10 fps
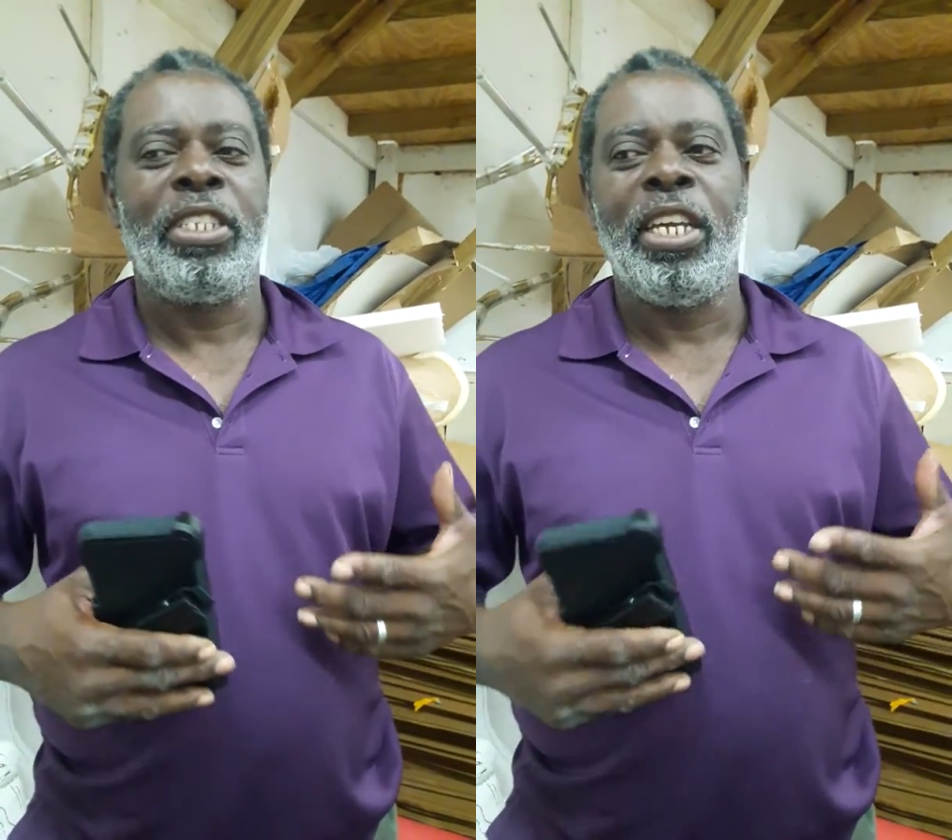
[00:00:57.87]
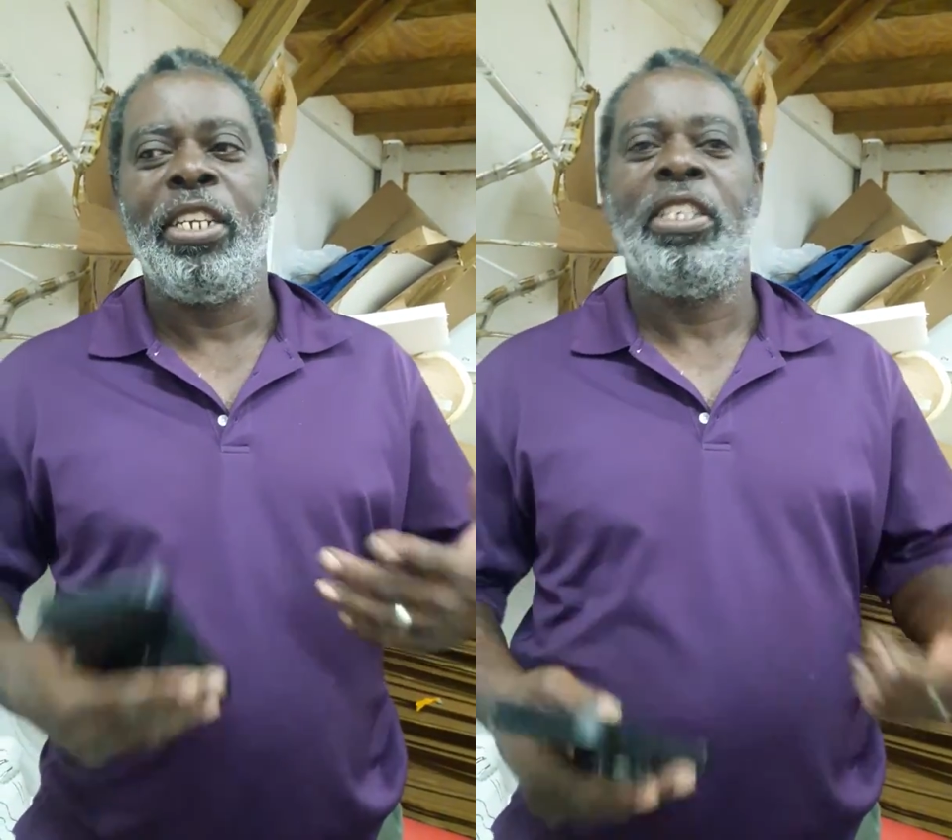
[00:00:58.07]

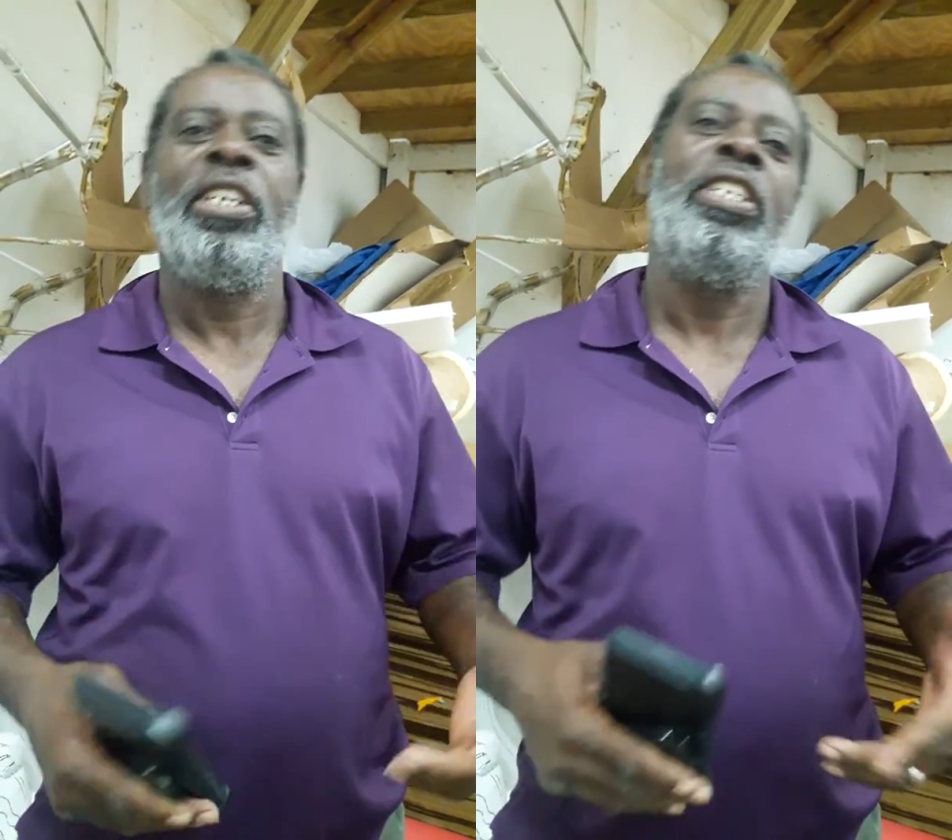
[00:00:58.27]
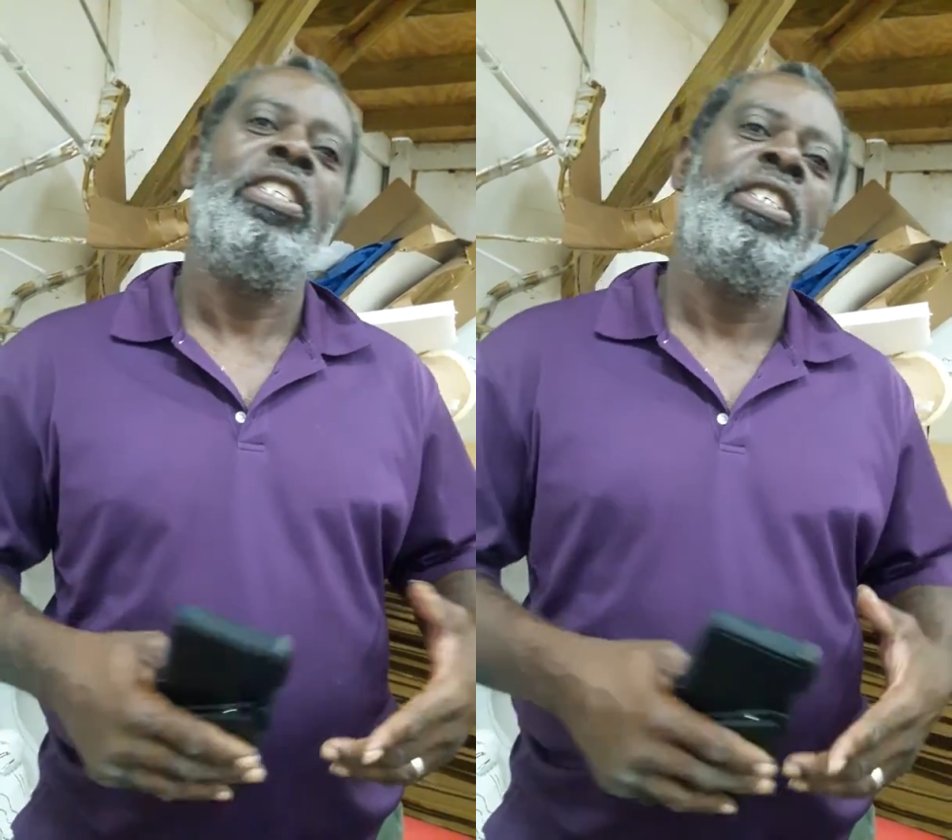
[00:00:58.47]
get into
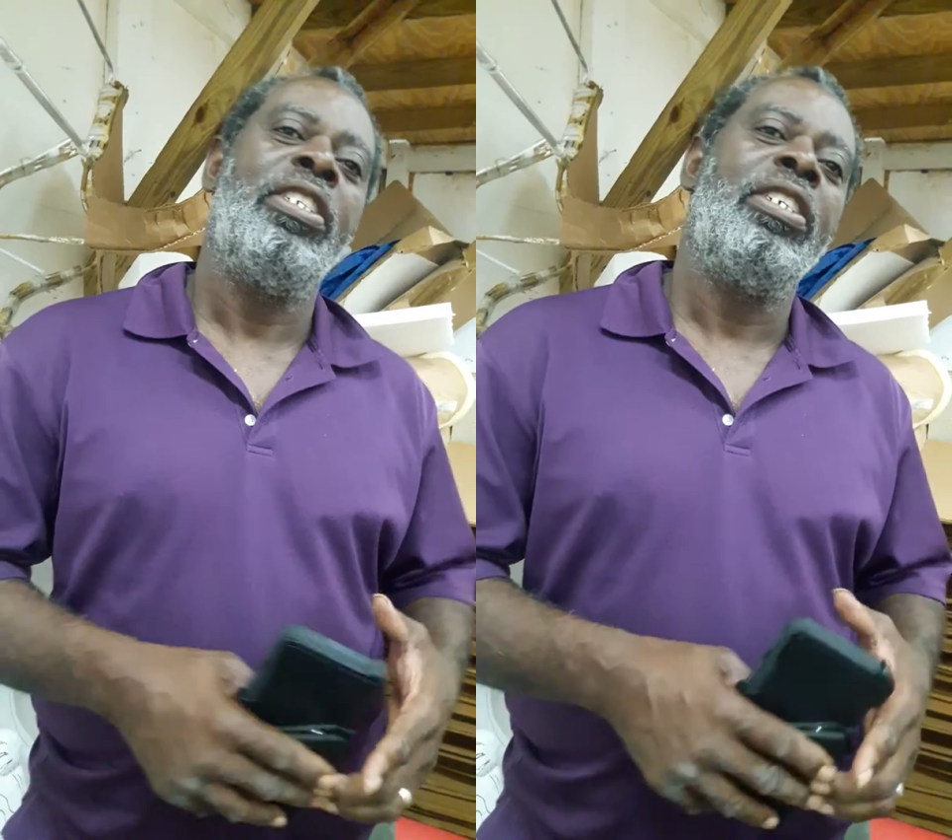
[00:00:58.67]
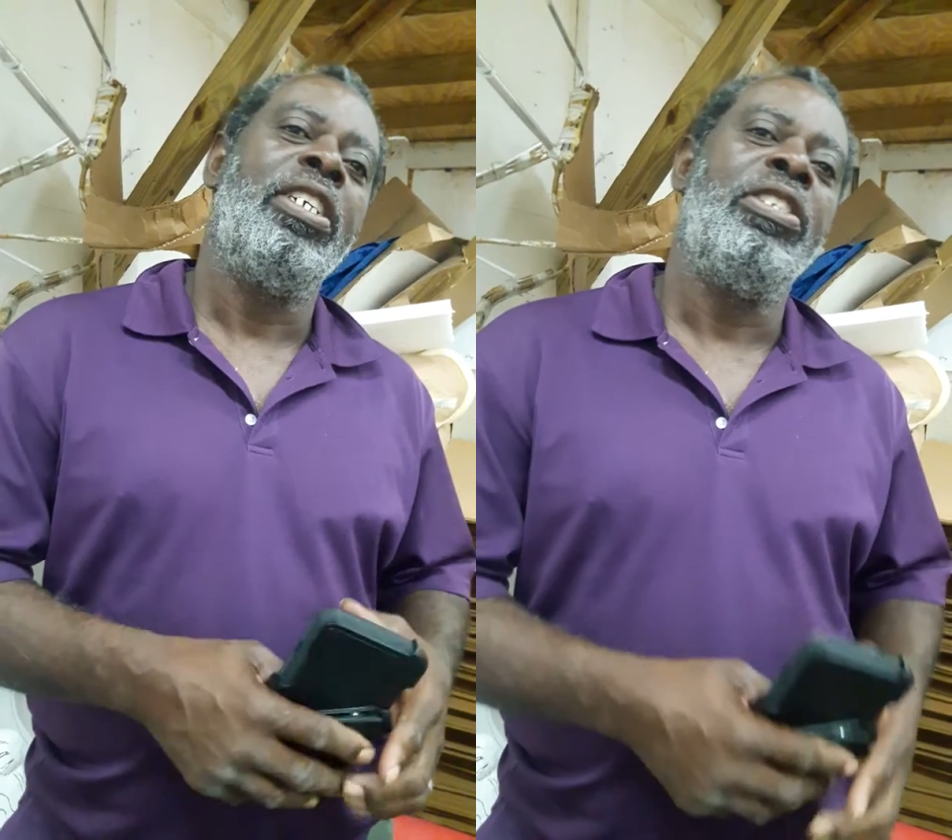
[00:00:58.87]
other
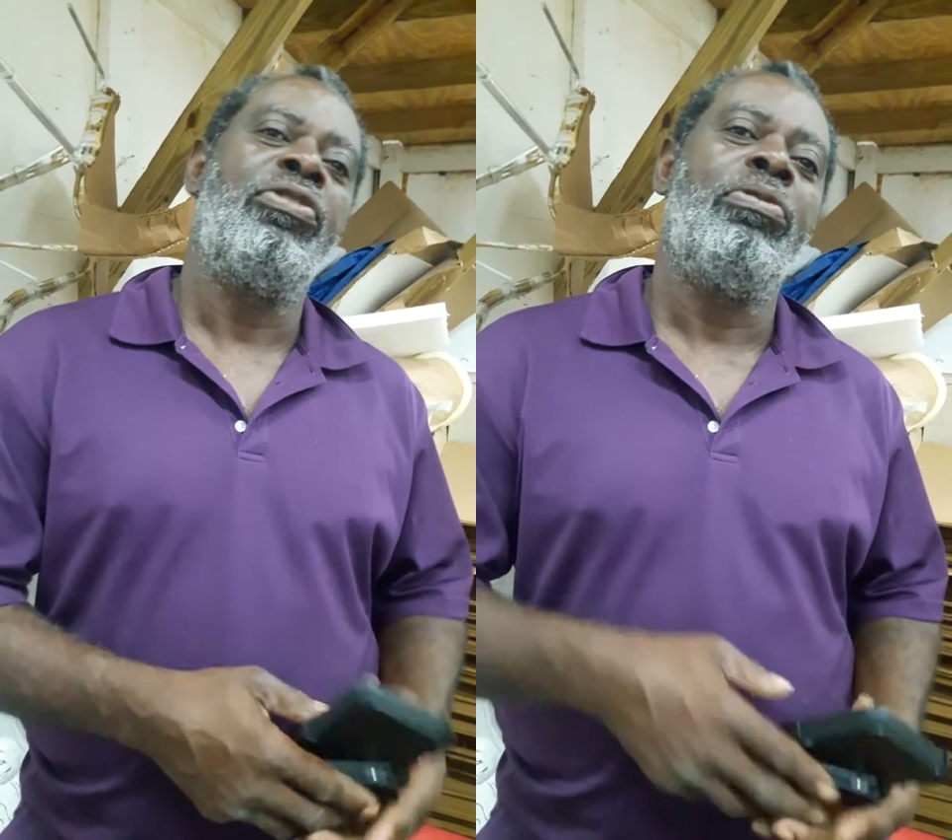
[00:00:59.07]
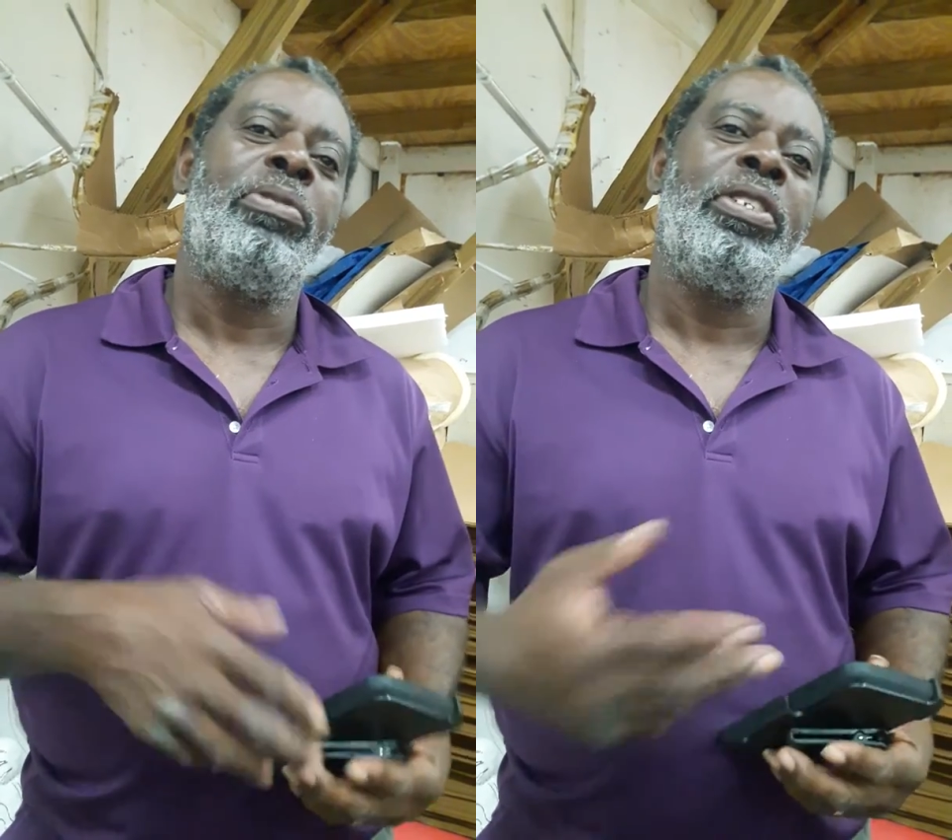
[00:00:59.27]

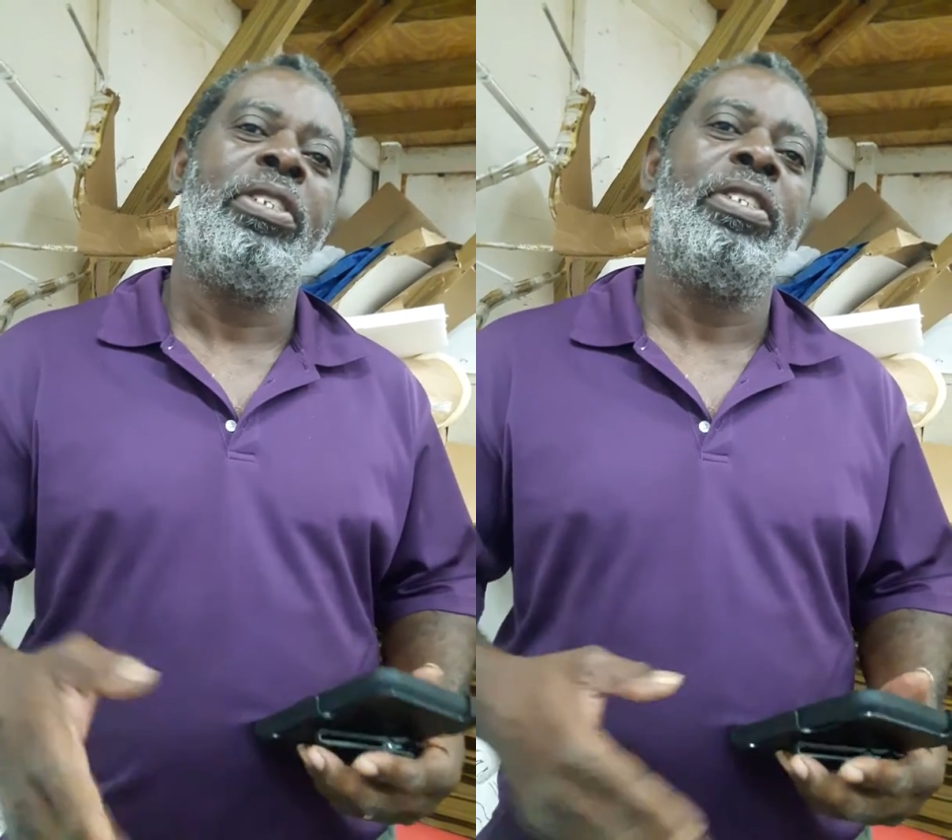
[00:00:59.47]
instrument.